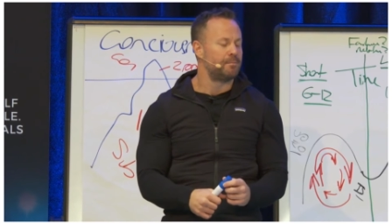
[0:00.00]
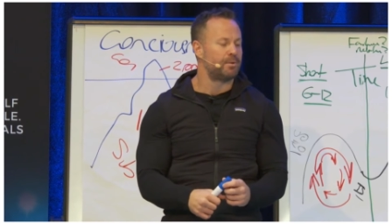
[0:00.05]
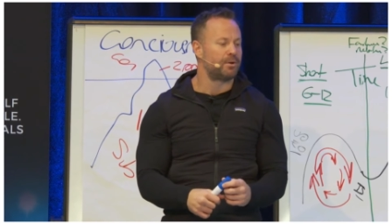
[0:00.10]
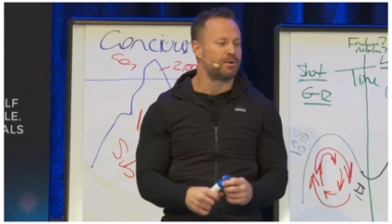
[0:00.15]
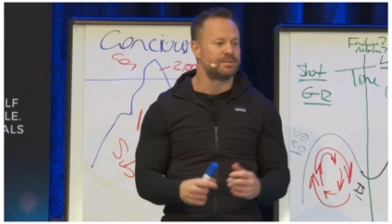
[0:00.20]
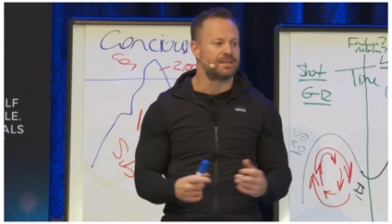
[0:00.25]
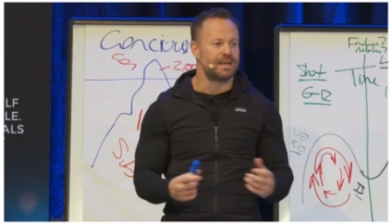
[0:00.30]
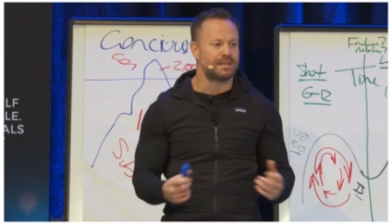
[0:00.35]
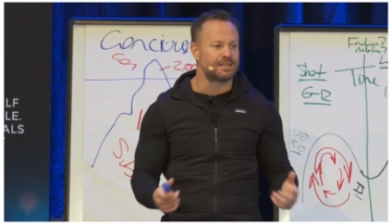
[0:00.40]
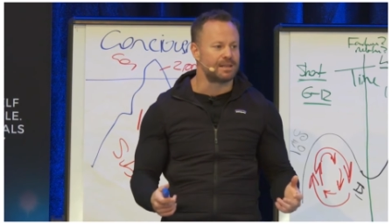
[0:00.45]

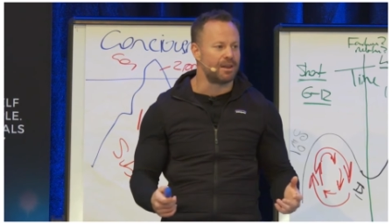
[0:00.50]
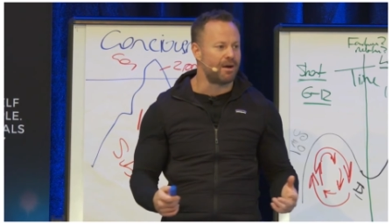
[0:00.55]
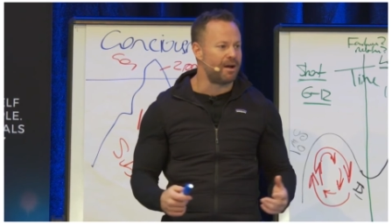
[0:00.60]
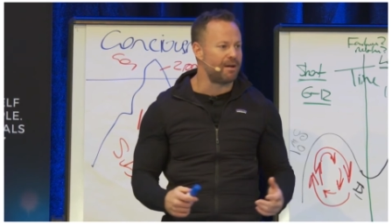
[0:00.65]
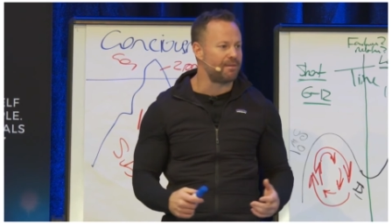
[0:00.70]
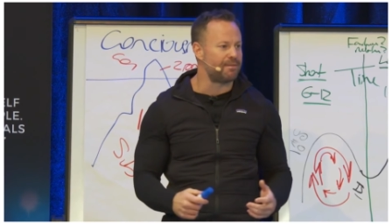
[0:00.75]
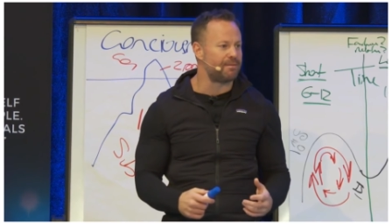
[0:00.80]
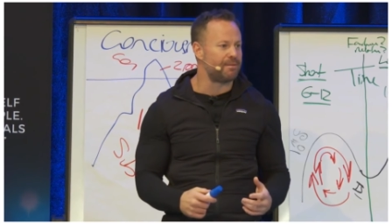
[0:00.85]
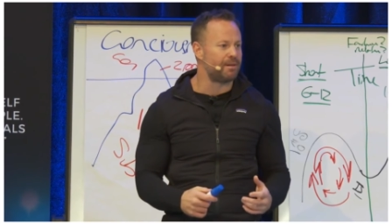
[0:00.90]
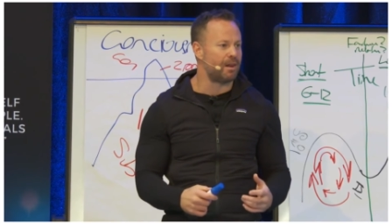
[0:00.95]
Because that's
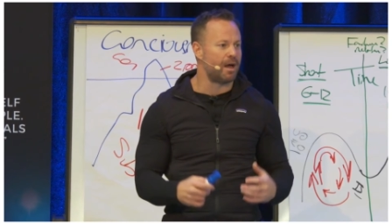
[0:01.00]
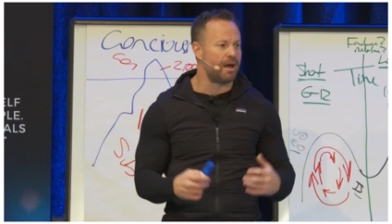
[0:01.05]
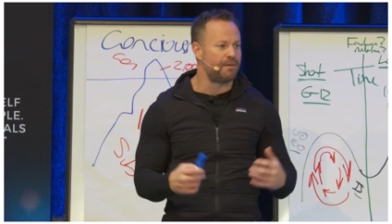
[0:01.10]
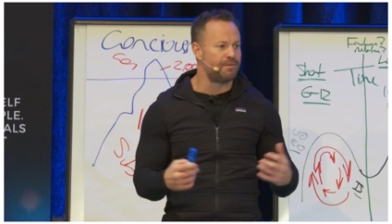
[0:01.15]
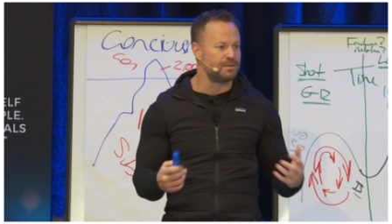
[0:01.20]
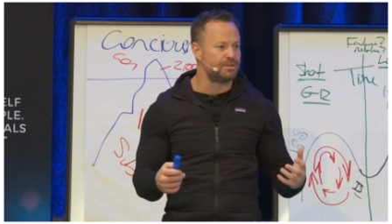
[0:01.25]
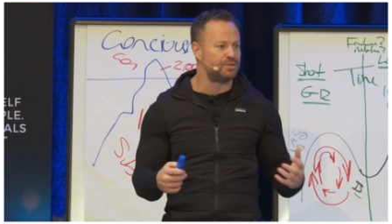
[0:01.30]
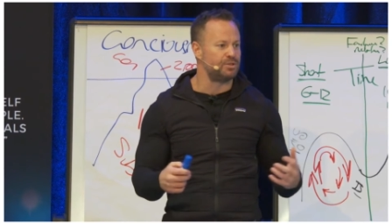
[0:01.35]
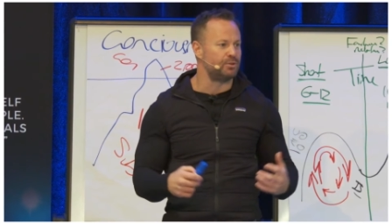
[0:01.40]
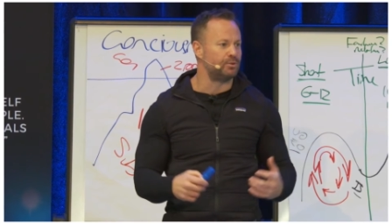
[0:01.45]
life.
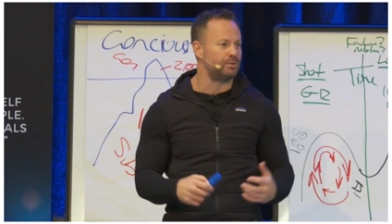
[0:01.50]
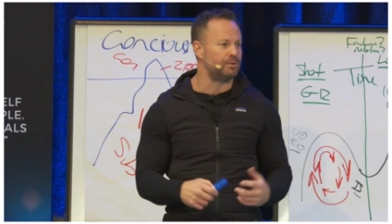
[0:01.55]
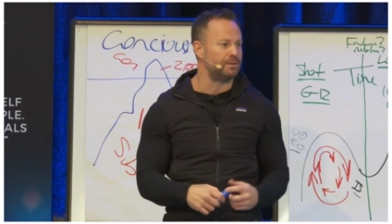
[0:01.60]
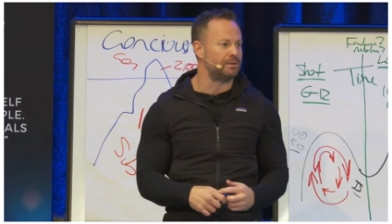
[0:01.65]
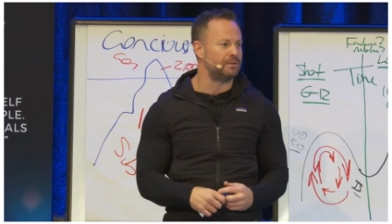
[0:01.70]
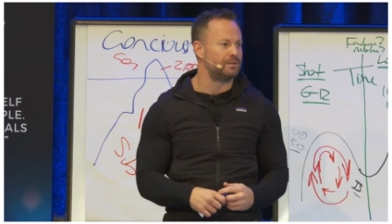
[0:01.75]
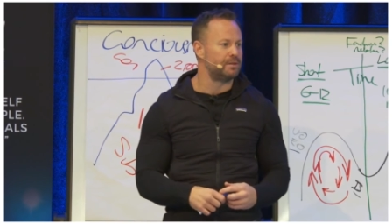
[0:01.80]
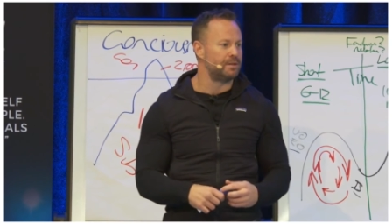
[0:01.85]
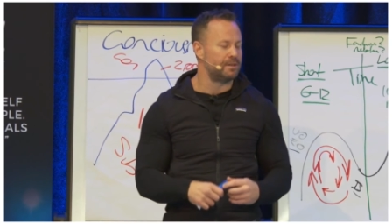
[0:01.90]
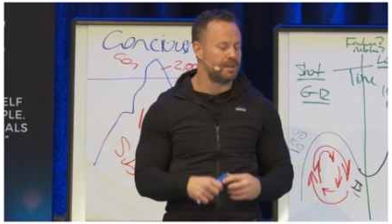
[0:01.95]
Life is
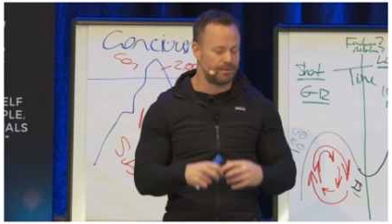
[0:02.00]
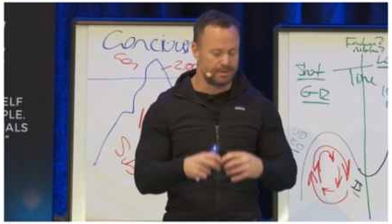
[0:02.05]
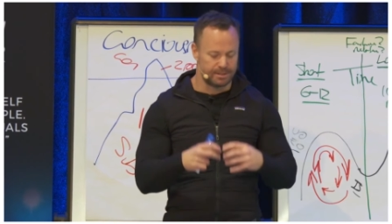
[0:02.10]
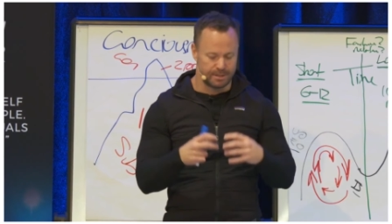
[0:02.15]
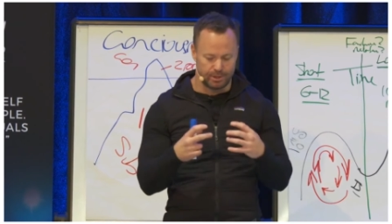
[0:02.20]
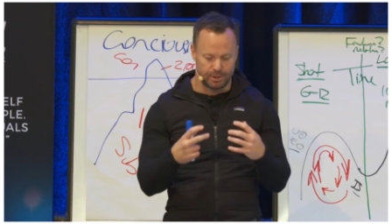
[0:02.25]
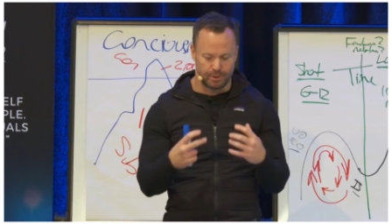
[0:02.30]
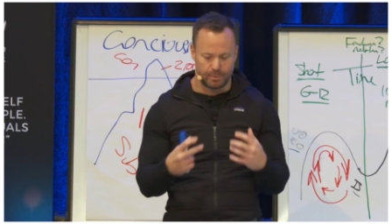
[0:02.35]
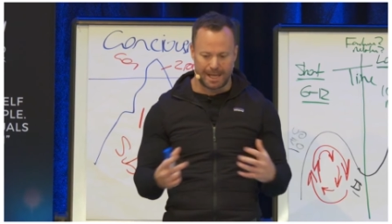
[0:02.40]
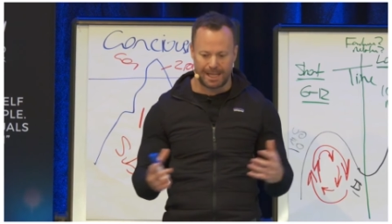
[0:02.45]
dual. There
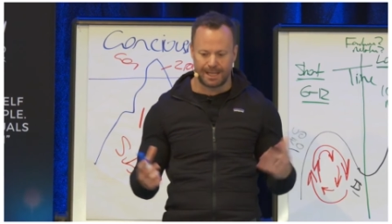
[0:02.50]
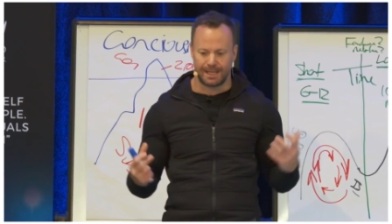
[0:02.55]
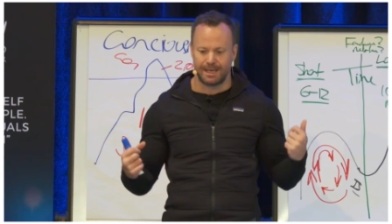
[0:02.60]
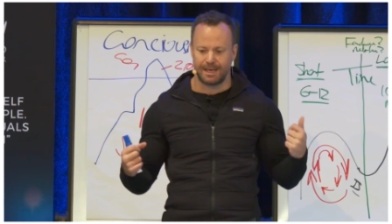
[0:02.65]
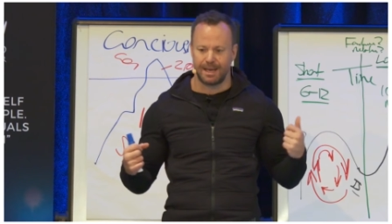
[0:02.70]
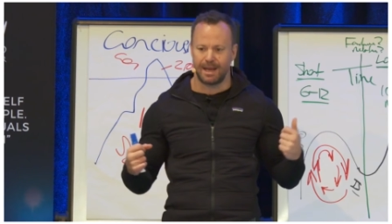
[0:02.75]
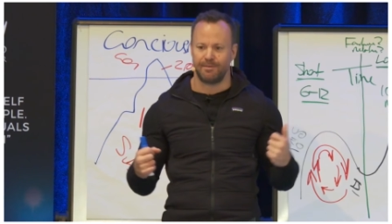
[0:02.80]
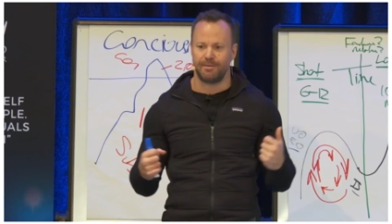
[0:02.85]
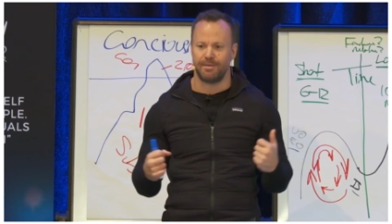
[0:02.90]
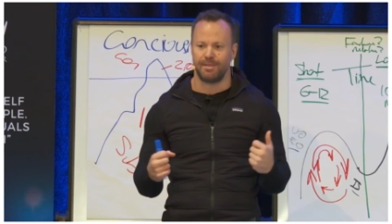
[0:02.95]
is a
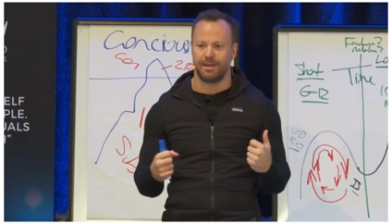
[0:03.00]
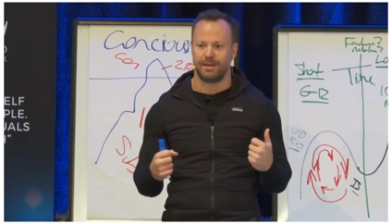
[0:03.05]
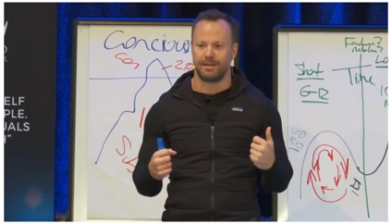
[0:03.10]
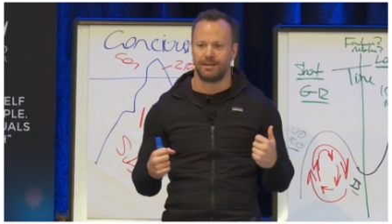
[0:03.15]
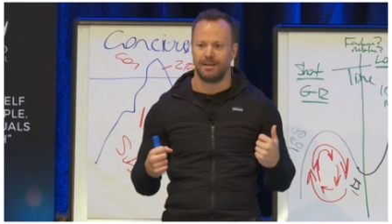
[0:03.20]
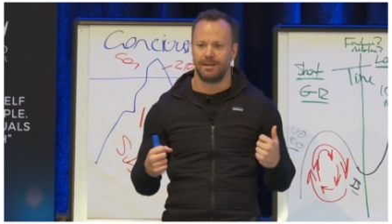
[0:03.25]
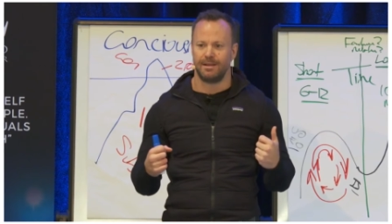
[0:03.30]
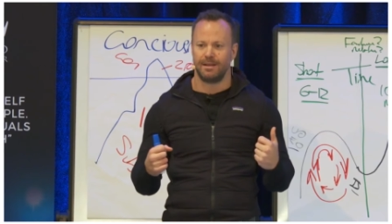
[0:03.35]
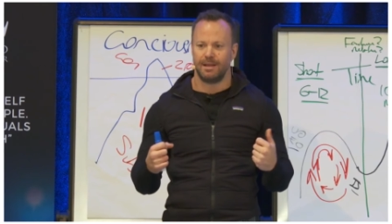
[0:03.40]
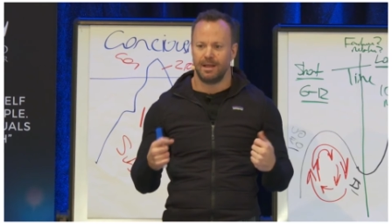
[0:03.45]
duality to everything.